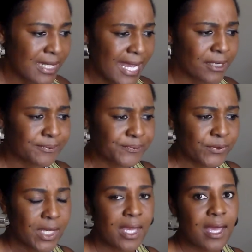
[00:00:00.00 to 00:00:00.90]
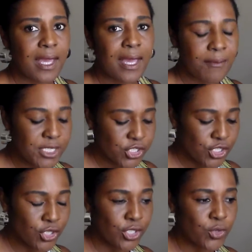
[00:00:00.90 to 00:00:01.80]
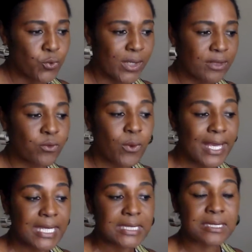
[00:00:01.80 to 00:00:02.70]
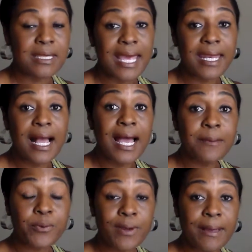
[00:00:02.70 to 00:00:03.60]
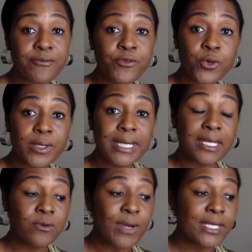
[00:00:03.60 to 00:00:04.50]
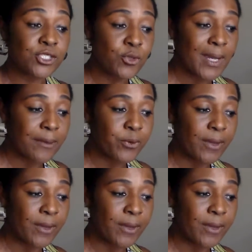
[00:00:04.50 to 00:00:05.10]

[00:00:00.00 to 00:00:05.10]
Now, I'm going to show you one of the ways that I prep for getting ready to do my